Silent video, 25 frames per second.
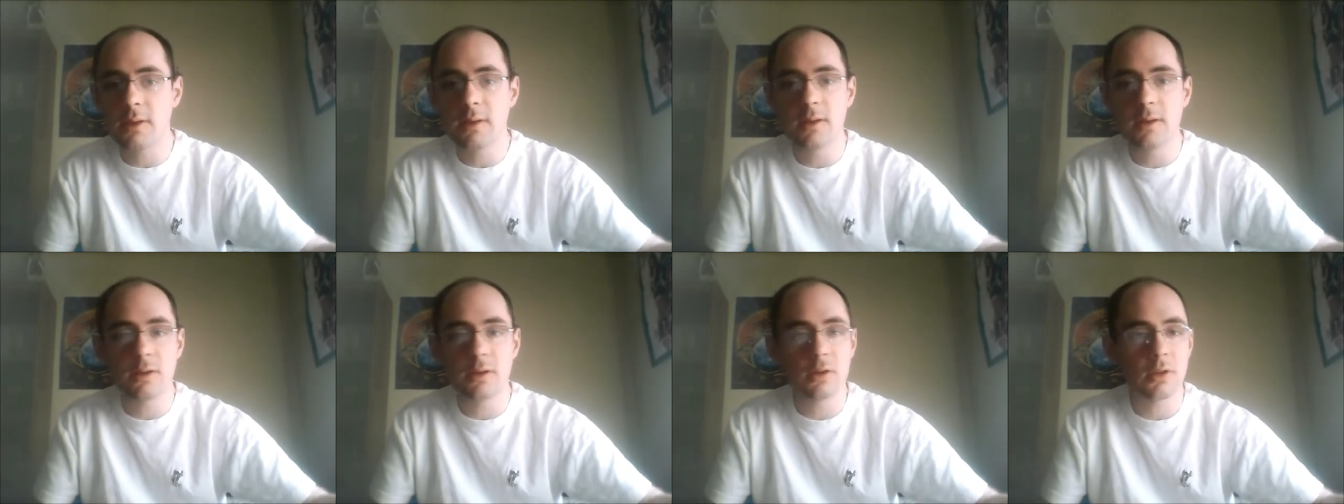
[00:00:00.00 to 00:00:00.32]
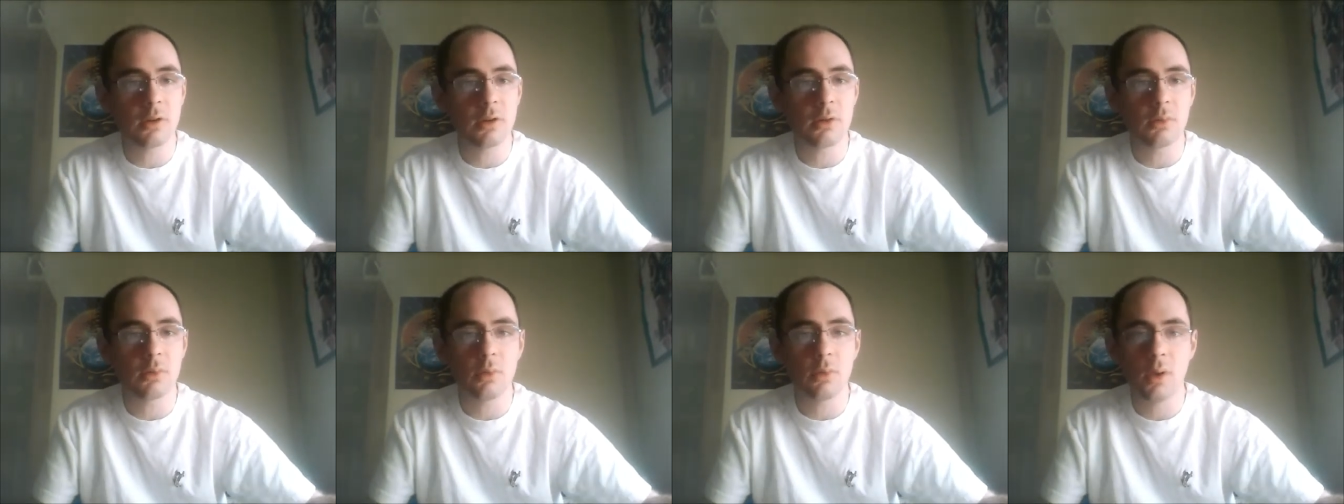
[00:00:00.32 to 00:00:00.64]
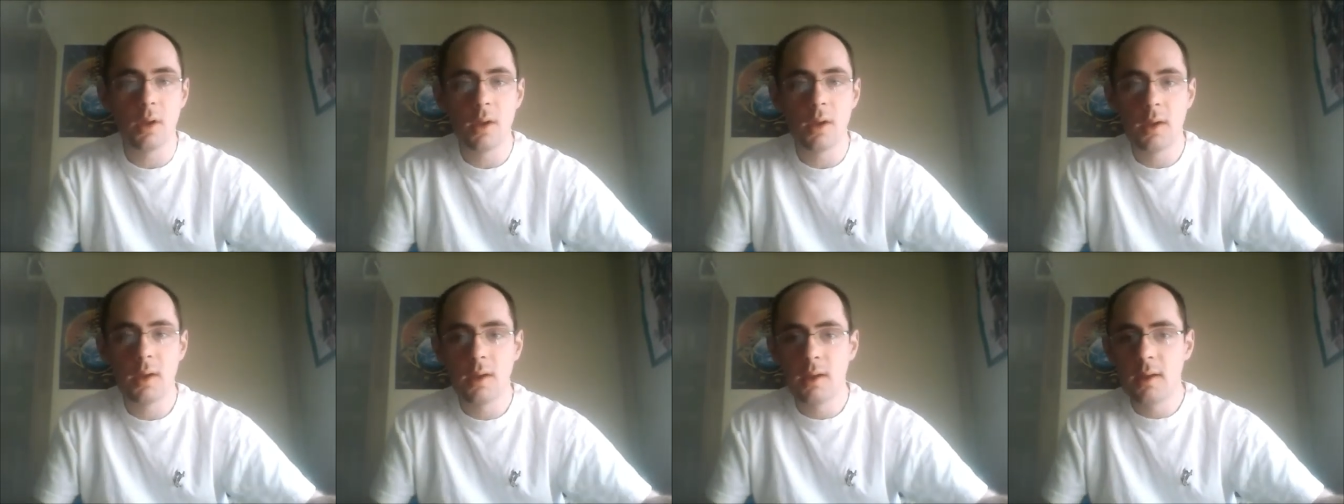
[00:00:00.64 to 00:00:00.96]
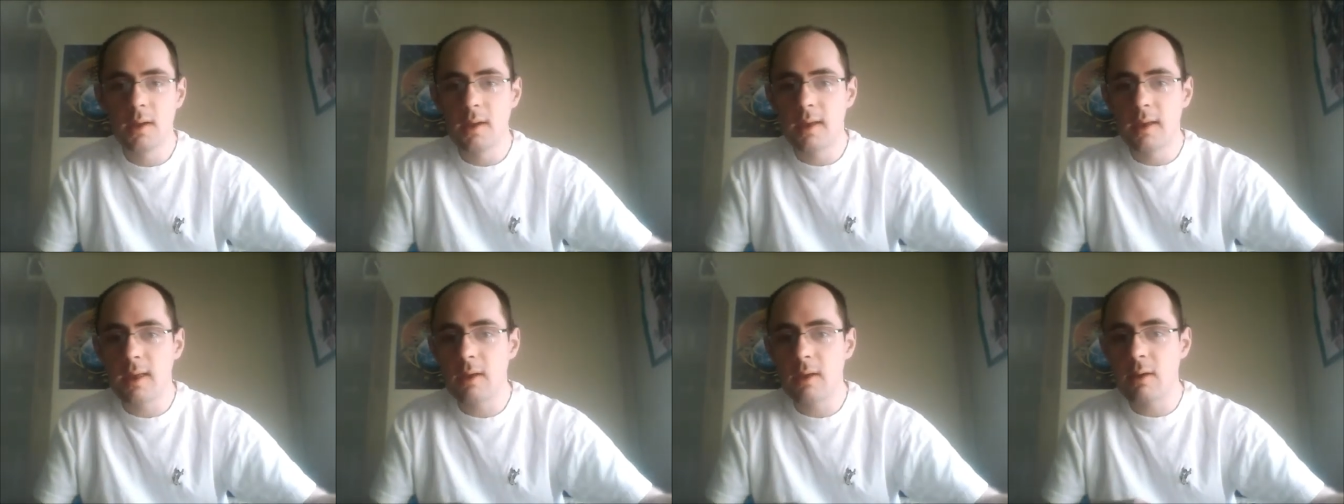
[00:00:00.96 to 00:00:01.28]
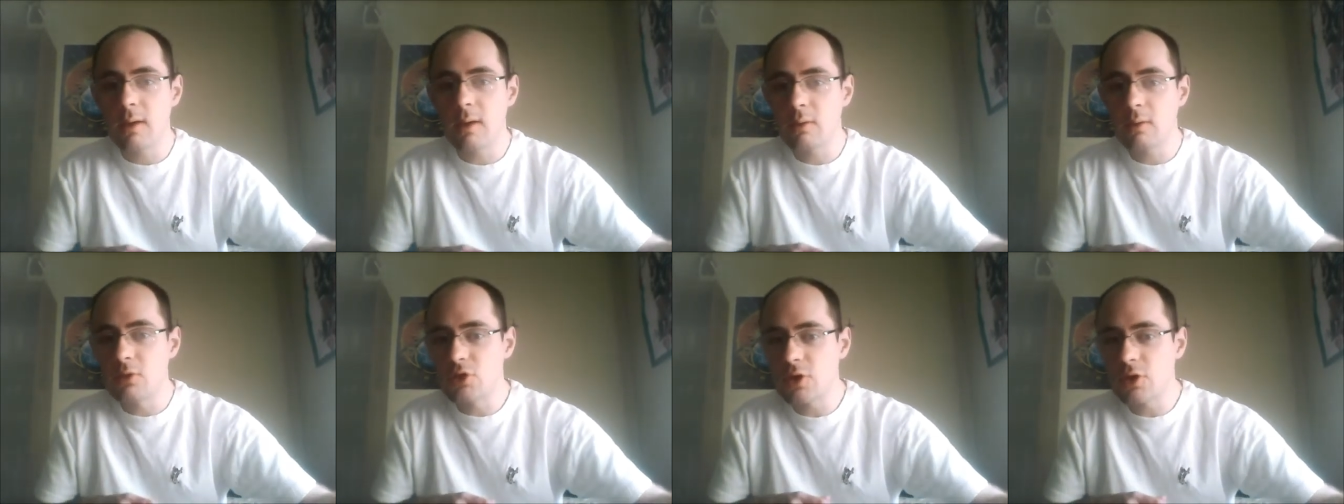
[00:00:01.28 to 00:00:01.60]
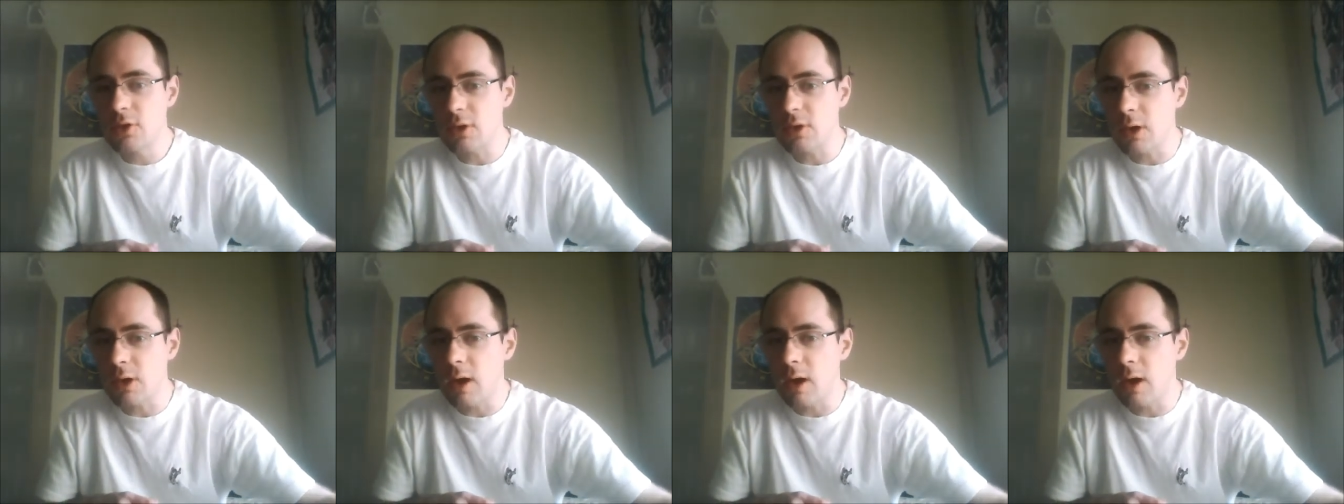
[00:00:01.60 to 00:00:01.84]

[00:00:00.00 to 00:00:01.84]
it was just